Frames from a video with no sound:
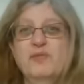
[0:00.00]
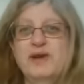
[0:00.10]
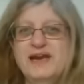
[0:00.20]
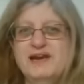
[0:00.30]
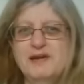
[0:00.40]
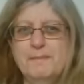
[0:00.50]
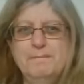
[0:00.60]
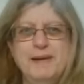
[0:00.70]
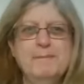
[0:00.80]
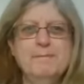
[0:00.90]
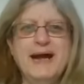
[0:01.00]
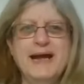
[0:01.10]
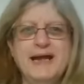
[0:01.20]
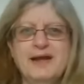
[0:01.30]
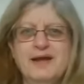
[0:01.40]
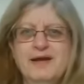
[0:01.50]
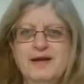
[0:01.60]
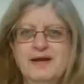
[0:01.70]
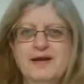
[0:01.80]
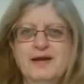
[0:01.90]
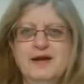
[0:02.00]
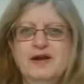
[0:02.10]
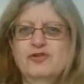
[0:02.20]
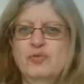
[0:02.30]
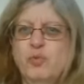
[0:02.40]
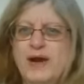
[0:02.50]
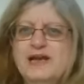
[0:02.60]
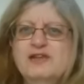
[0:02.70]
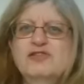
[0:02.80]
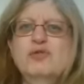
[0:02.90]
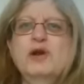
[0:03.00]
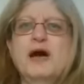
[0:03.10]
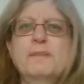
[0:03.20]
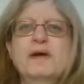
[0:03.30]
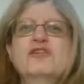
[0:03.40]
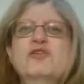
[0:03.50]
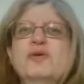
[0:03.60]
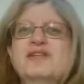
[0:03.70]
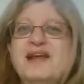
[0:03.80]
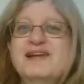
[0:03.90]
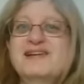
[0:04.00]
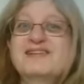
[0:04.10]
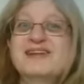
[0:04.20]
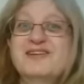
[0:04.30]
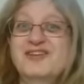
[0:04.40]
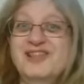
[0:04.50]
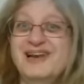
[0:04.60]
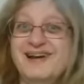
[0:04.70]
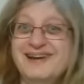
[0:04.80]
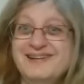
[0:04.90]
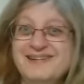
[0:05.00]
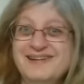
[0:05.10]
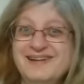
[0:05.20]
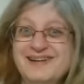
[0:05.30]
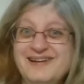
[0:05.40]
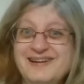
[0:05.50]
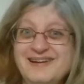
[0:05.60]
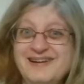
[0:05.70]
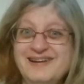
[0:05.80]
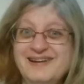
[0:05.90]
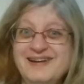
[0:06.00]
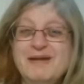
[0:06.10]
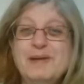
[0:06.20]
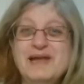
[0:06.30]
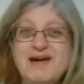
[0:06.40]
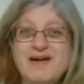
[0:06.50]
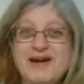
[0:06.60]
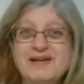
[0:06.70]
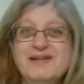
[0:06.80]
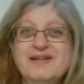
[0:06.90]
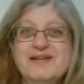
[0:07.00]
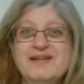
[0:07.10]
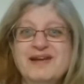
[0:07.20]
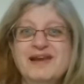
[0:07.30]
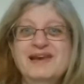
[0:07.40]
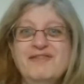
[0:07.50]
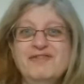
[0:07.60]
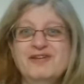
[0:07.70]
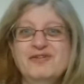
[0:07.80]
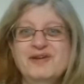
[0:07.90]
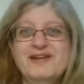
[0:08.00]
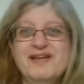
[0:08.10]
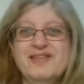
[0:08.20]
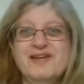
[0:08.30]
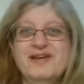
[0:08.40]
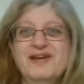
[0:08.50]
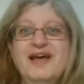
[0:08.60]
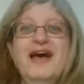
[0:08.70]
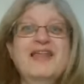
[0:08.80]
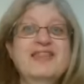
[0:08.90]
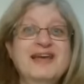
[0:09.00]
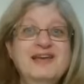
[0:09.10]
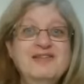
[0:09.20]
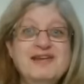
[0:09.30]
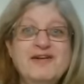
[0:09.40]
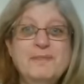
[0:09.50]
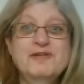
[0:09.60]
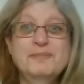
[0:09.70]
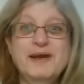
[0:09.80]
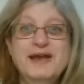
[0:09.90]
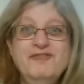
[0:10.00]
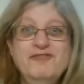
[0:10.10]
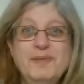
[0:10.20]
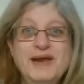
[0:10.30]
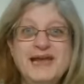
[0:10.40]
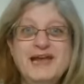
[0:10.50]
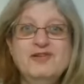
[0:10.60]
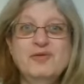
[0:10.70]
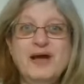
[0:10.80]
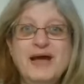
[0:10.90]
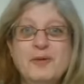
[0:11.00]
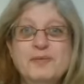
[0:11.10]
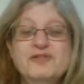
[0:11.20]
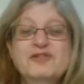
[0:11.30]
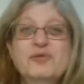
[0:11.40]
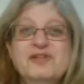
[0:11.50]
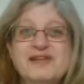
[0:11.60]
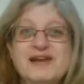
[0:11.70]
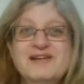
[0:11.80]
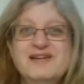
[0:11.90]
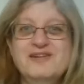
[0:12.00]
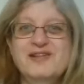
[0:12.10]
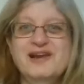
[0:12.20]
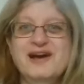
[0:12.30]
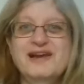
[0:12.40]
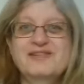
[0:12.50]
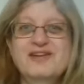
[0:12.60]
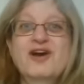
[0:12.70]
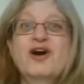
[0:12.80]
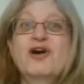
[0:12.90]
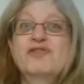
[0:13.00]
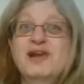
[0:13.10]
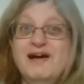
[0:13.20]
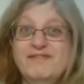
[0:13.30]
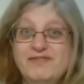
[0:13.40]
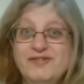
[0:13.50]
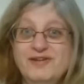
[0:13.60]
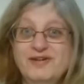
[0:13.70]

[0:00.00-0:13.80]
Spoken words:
so we needed a big bang to wake us all up and to ascend us into the light and be kind and loving to each other. Thank you, Serapis Bey, for being here to help us to ascend into the light of love.